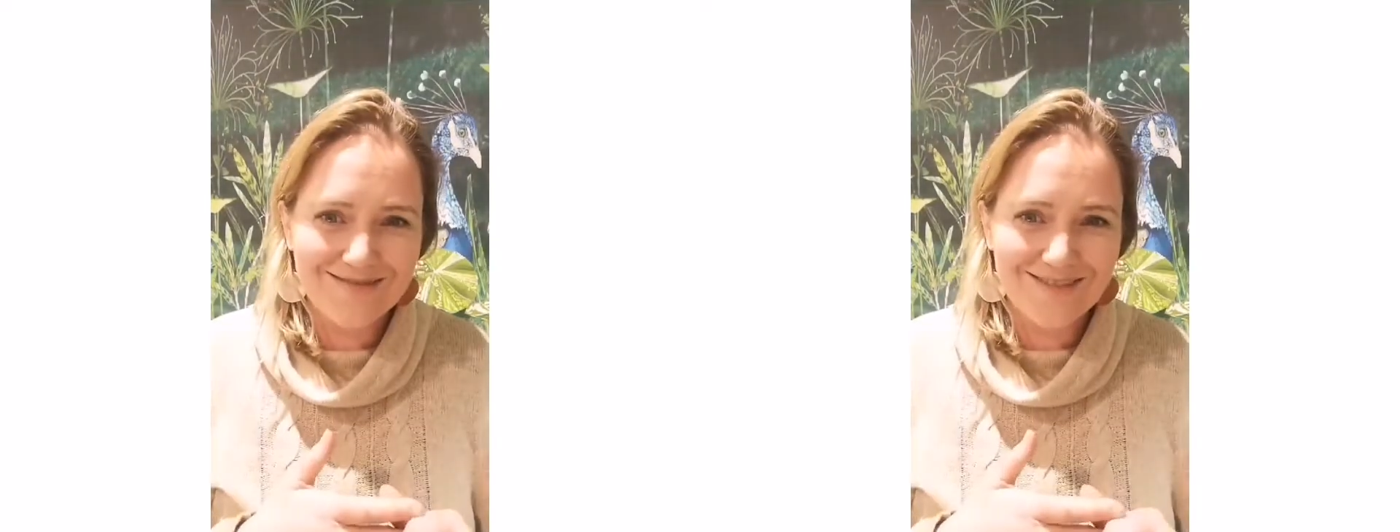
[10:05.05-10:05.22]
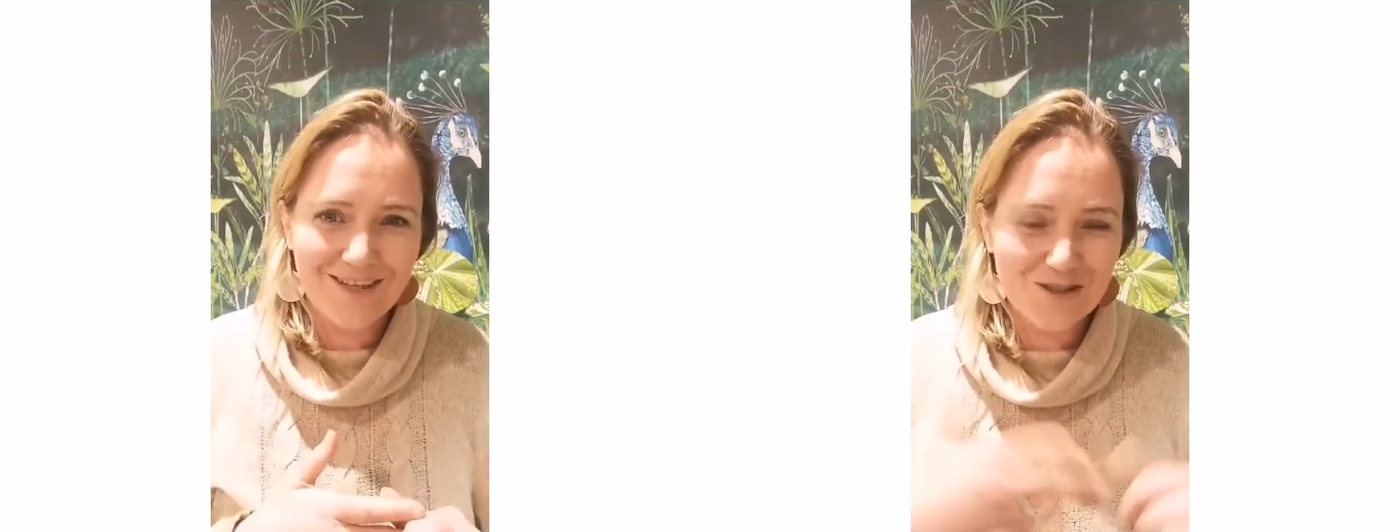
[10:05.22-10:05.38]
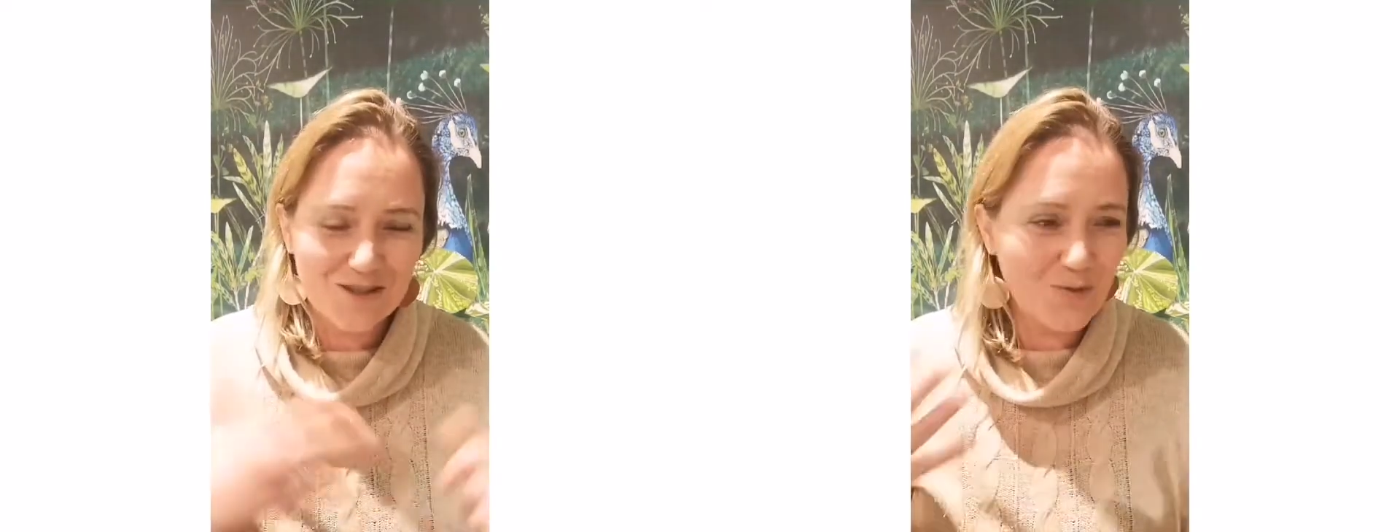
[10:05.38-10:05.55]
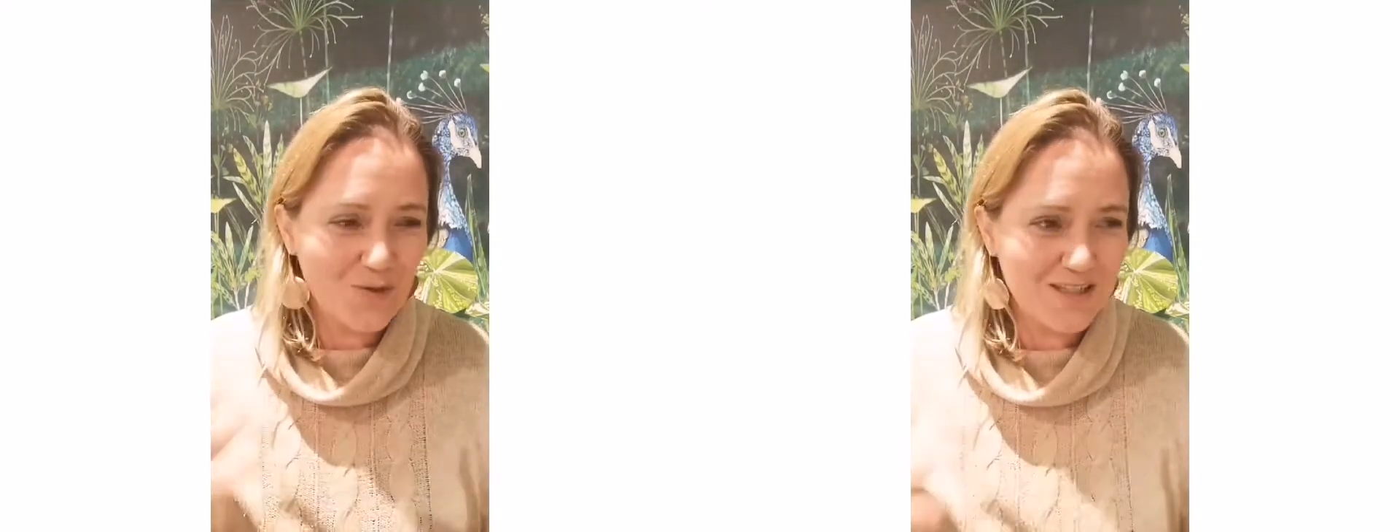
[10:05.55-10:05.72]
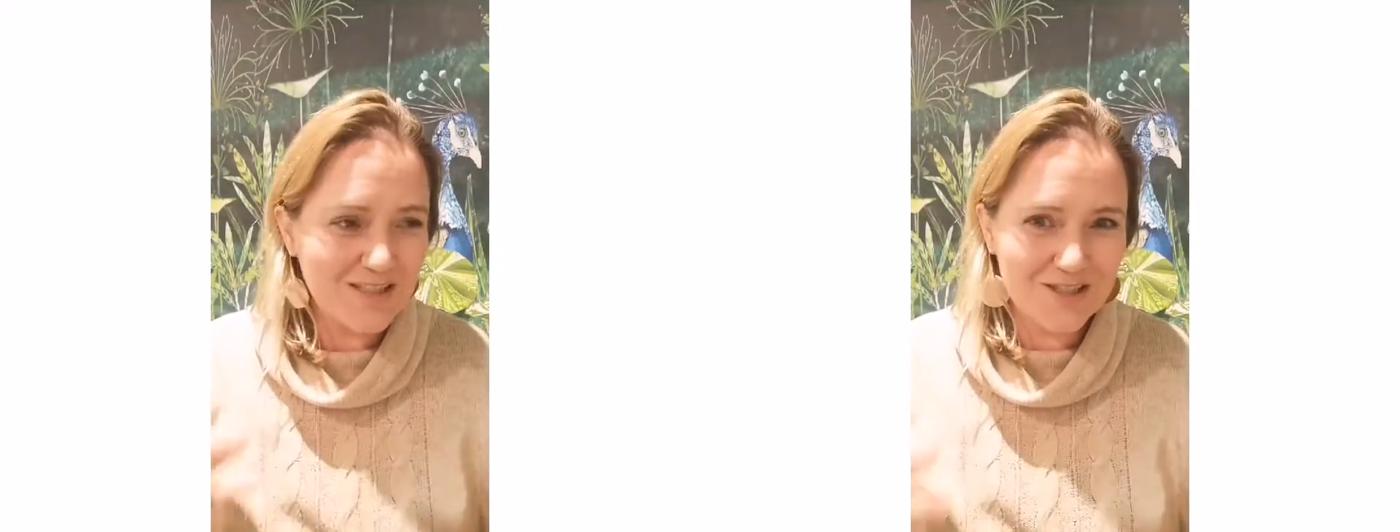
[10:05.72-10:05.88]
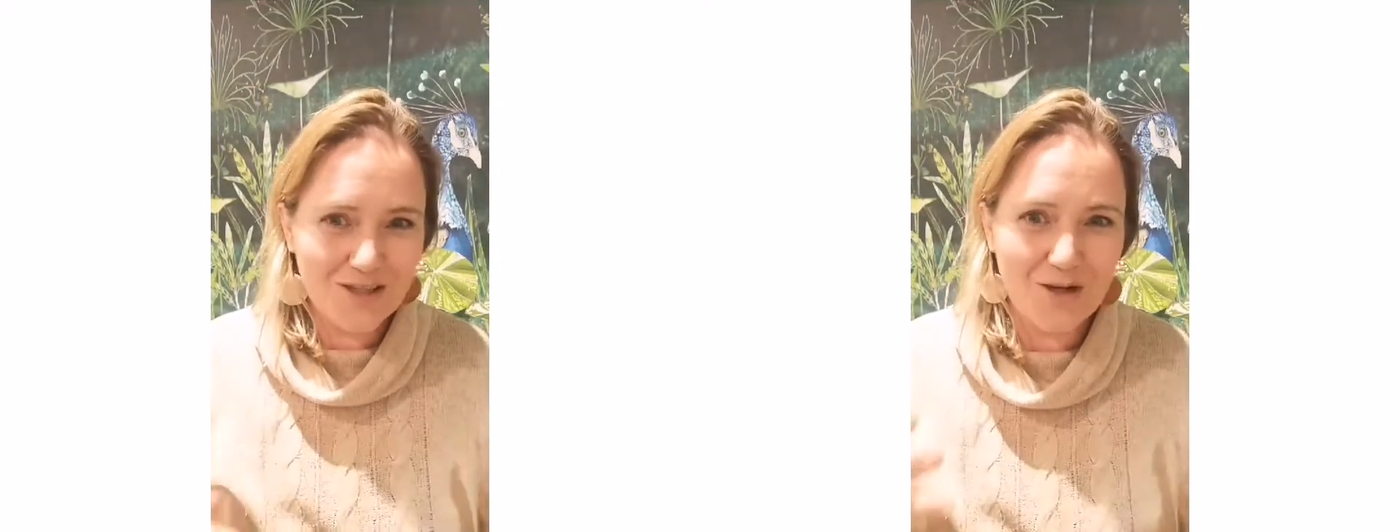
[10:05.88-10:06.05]
I just wanted
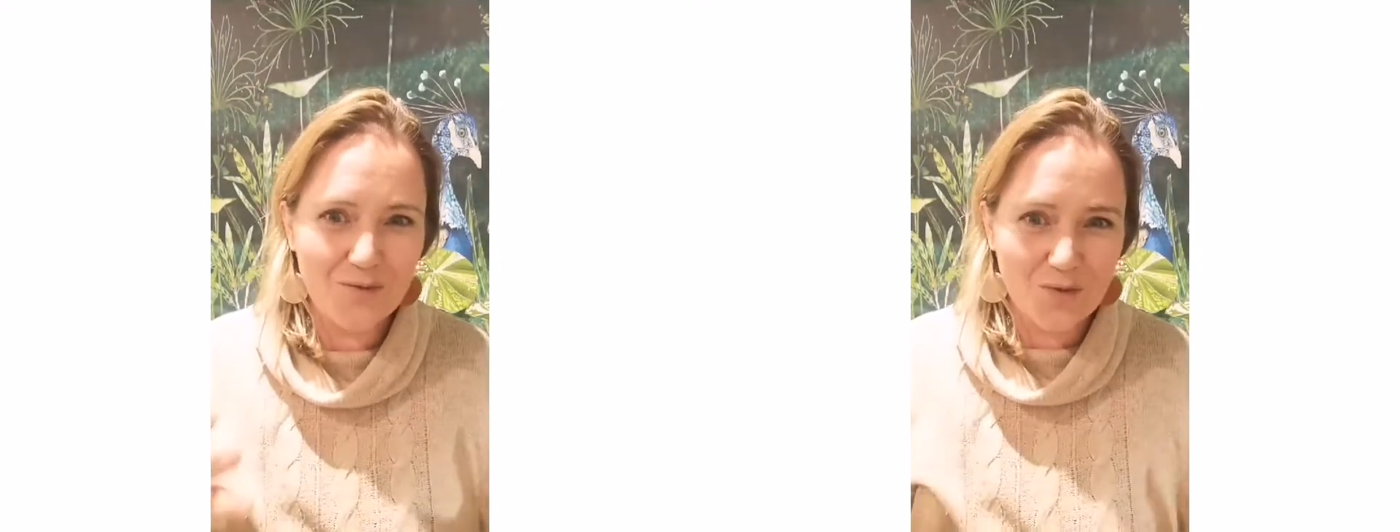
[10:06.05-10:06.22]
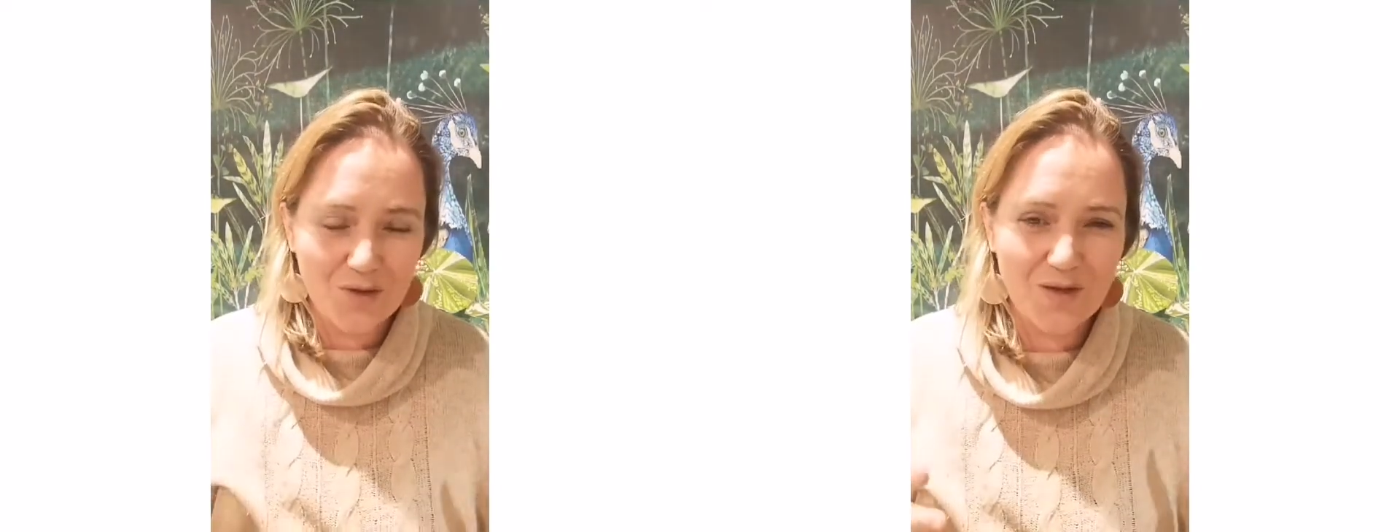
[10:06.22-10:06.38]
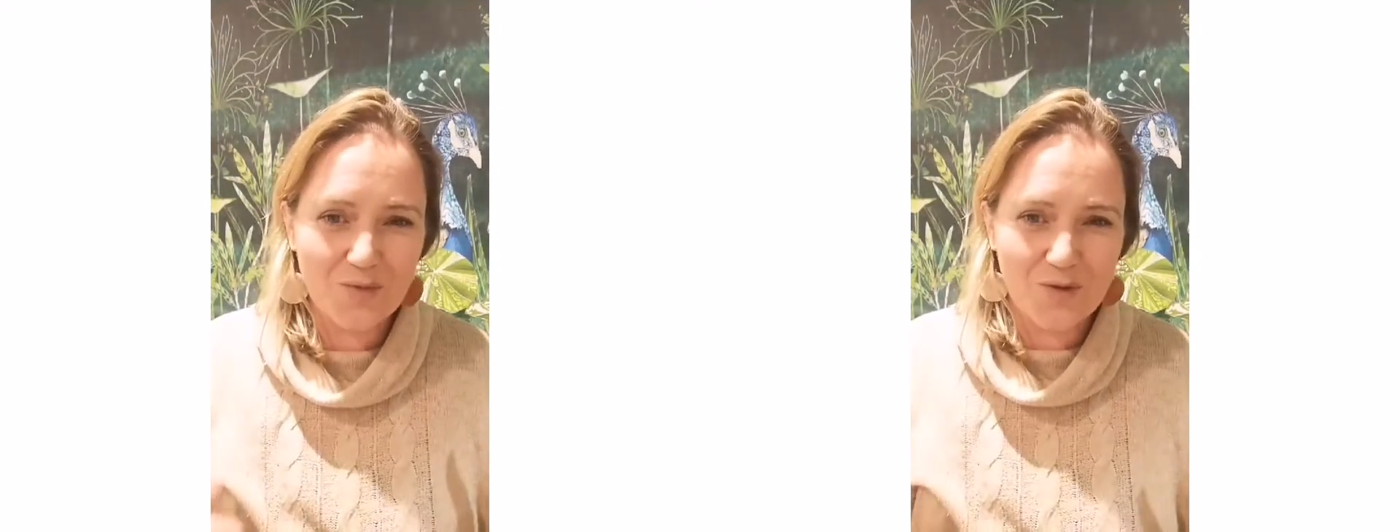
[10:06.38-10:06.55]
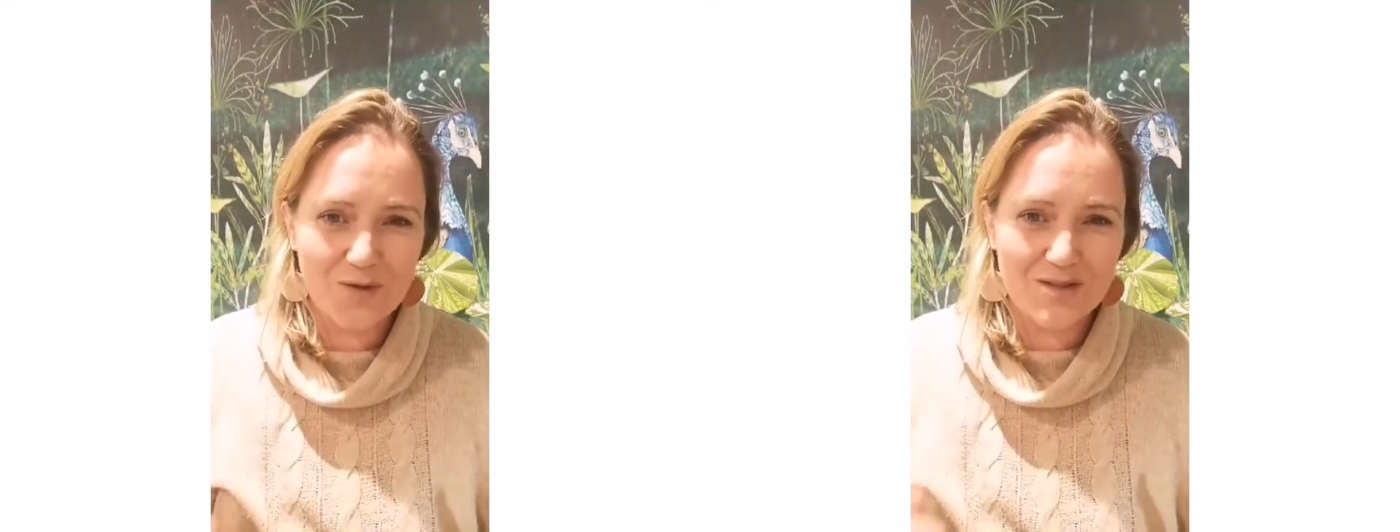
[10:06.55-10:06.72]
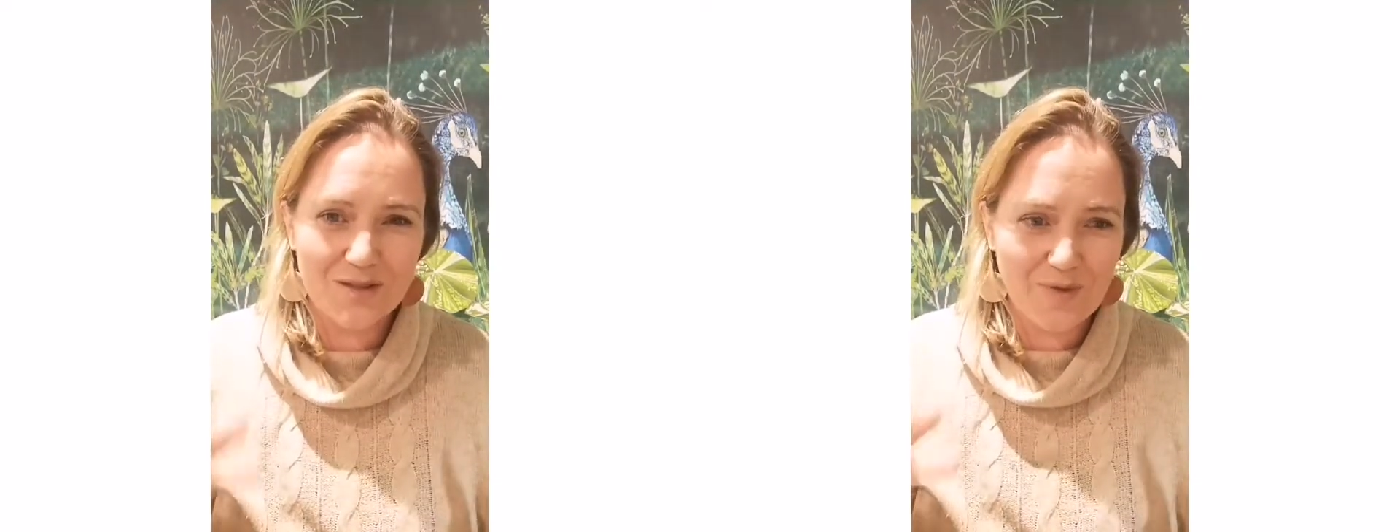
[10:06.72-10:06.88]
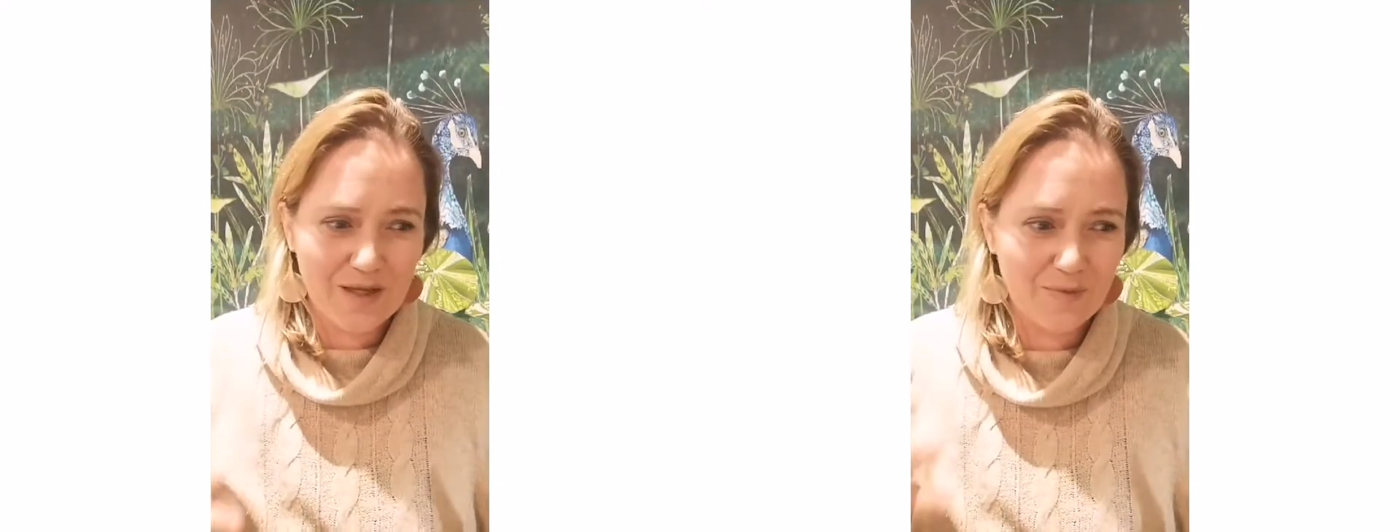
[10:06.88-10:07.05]
to know what it was
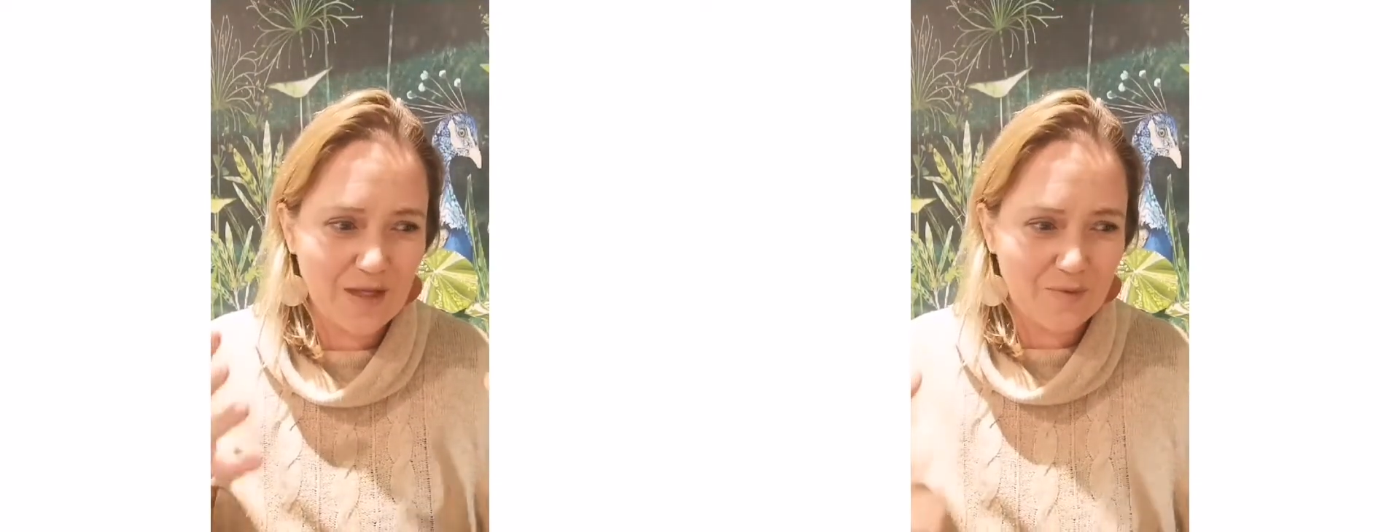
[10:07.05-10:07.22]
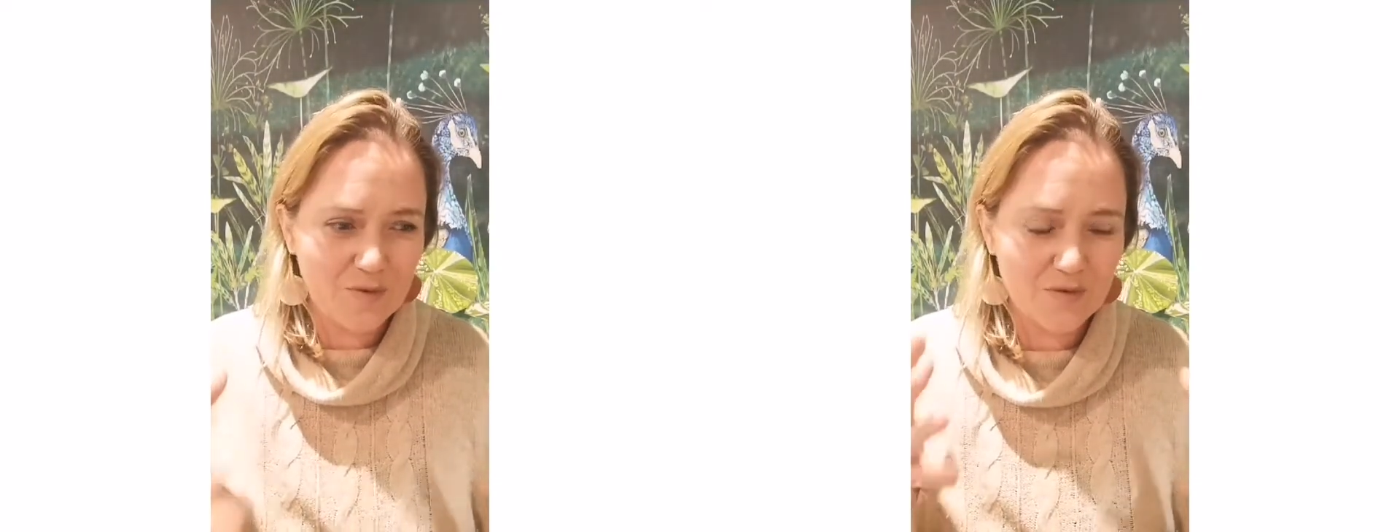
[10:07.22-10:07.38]
that made people